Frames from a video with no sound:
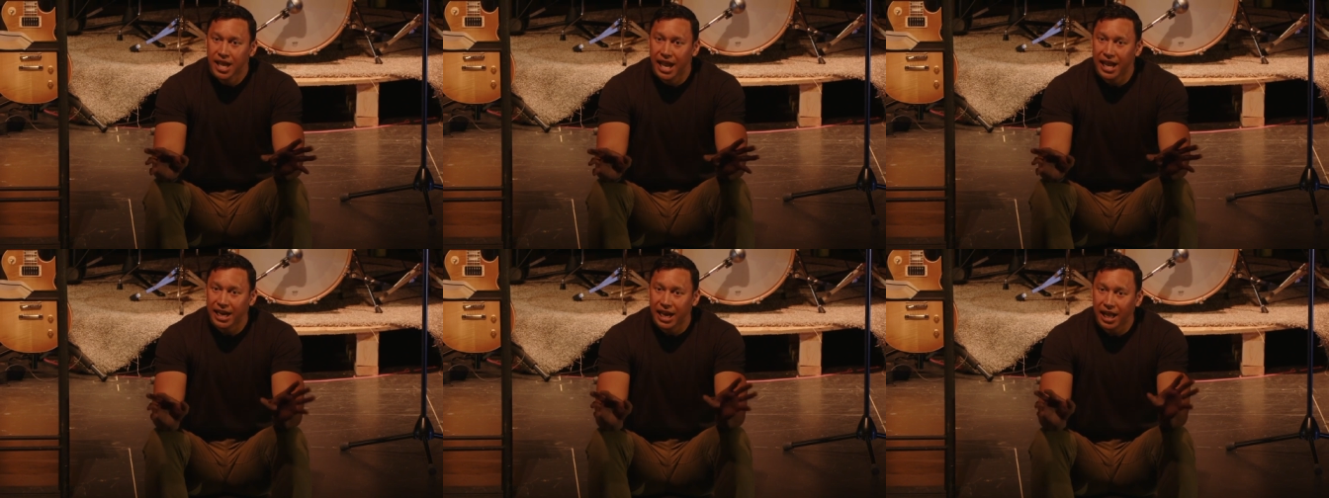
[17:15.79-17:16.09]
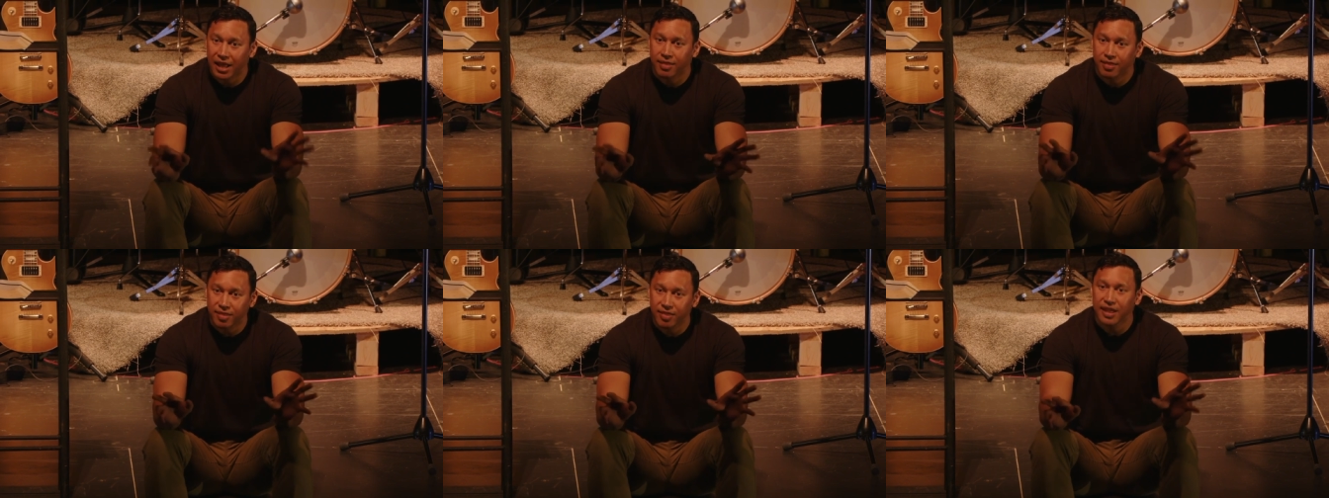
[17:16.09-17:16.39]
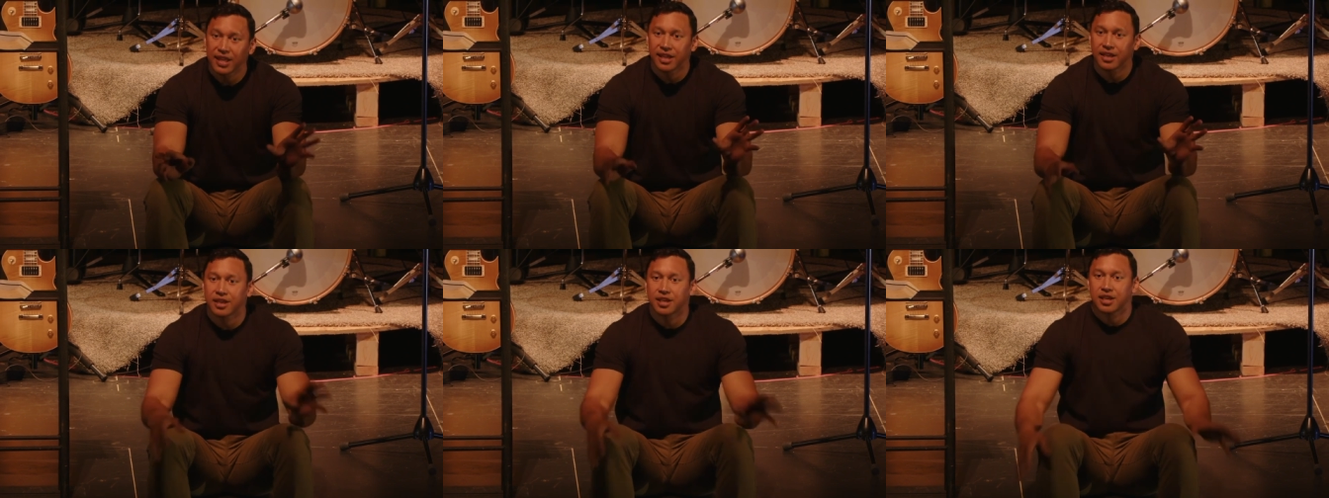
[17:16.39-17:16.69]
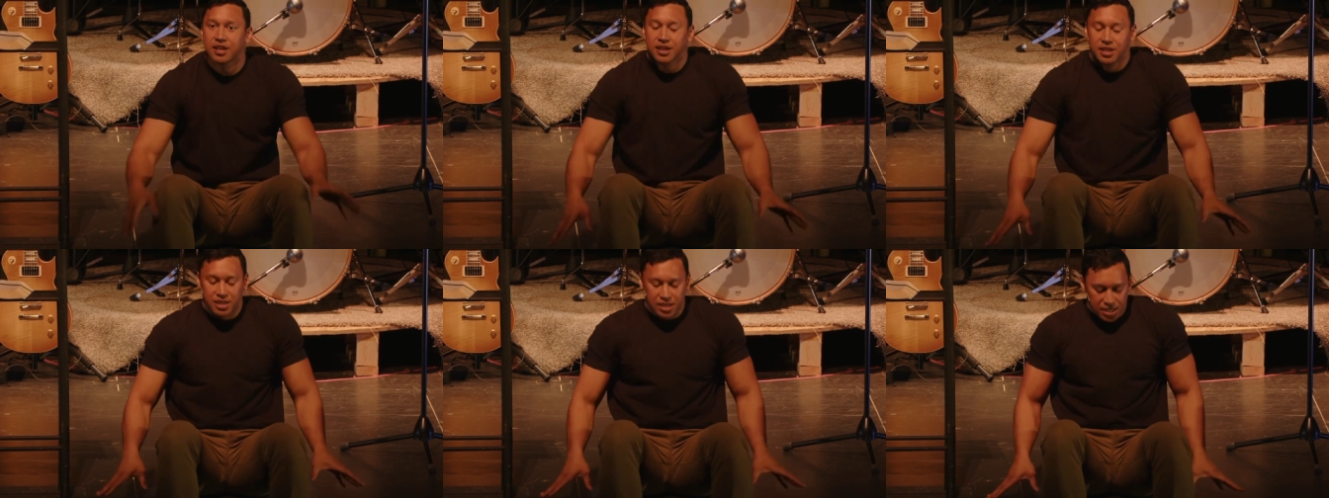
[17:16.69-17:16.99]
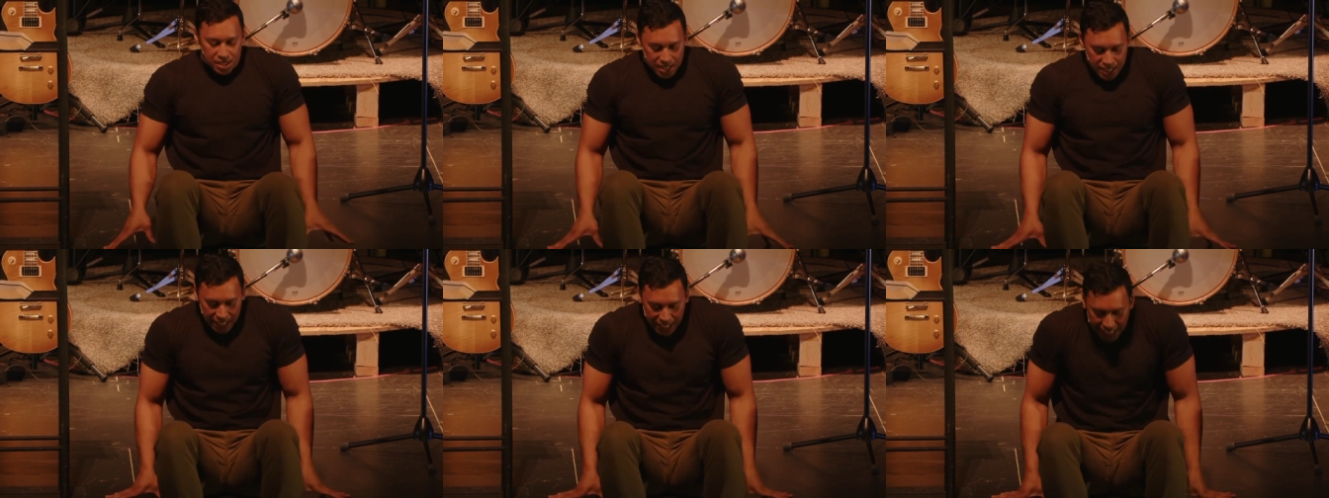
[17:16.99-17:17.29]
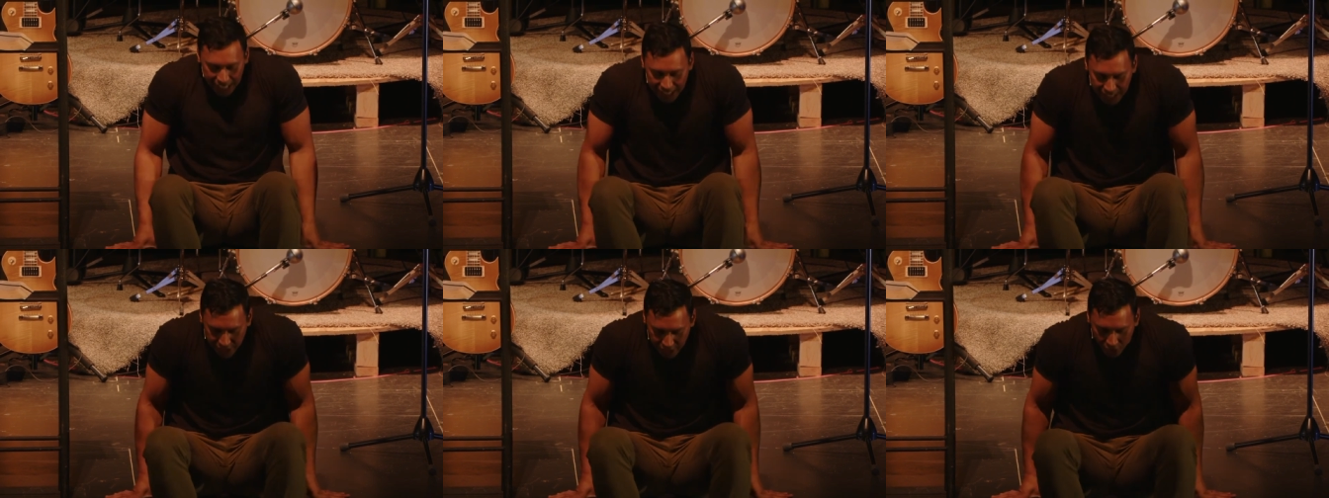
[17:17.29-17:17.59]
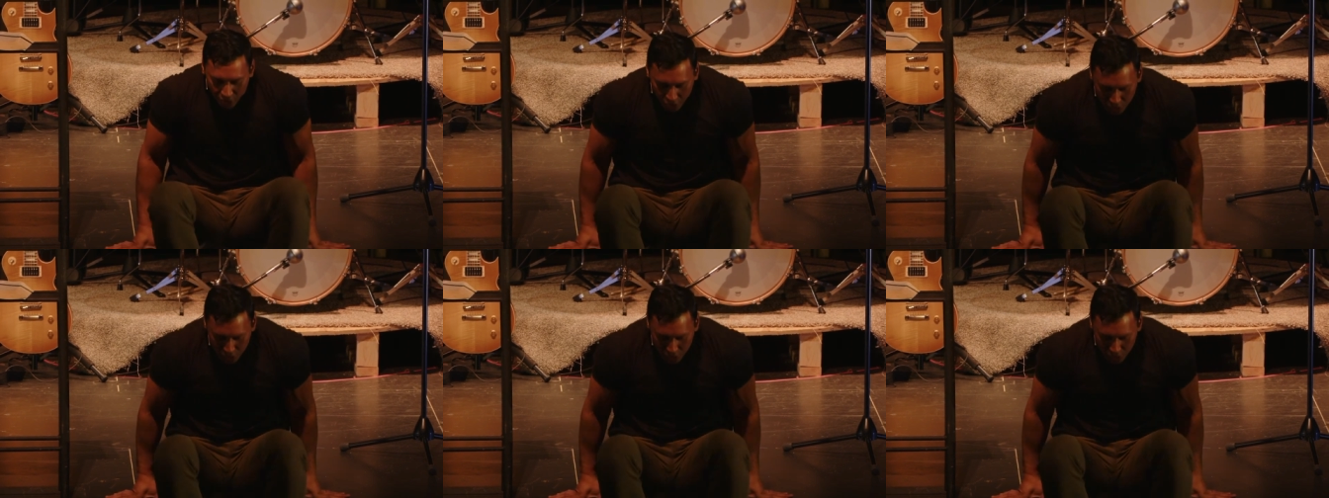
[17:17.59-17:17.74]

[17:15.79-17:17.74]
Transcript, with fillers: And I think in it